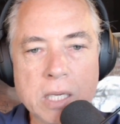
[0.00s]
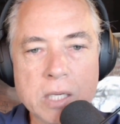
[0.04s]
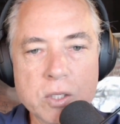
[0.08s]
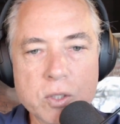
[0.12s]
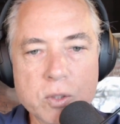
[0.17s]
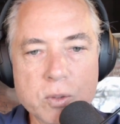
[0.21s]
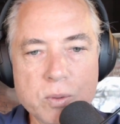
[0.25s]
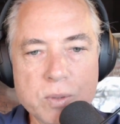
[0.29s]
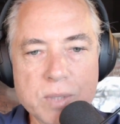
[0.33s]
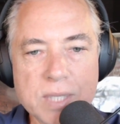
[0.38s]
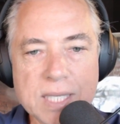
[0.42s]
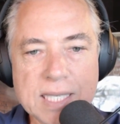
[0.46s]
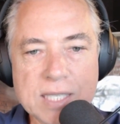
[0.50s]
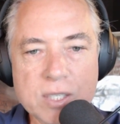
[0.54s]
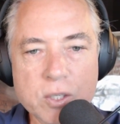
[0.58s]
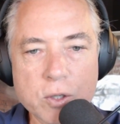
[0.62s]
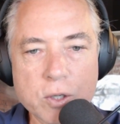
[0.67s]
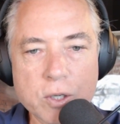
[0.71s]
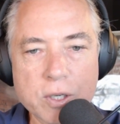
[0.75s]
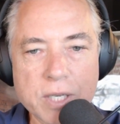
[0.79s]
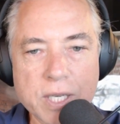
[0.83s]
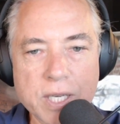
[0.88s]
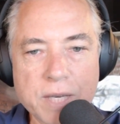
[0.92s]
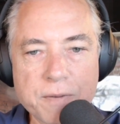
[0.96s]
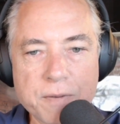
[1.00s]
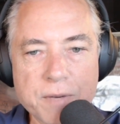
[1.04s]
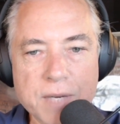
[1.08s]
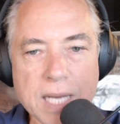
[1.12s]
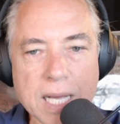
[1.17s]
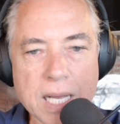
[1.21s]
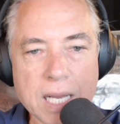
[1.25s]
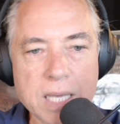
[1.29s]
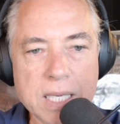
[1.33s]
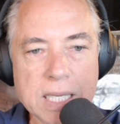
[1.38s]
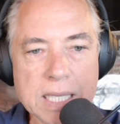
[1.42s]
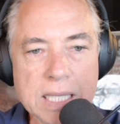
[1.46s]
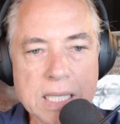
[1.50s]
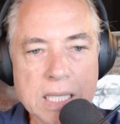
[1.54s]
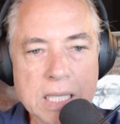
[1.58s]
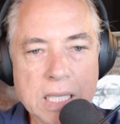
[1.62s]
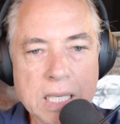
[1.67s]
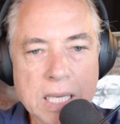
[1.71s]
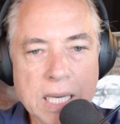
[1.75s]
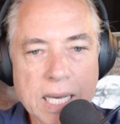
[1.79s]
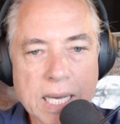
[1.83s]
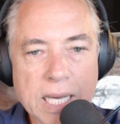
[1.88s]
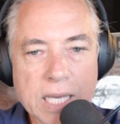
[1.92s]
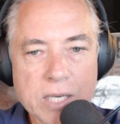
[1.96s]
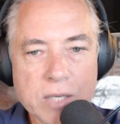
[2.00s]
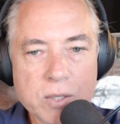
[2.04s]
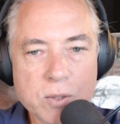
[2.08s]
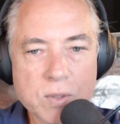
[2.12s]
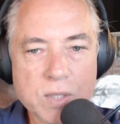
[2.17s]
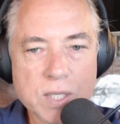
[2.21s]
to deter infidelity, and to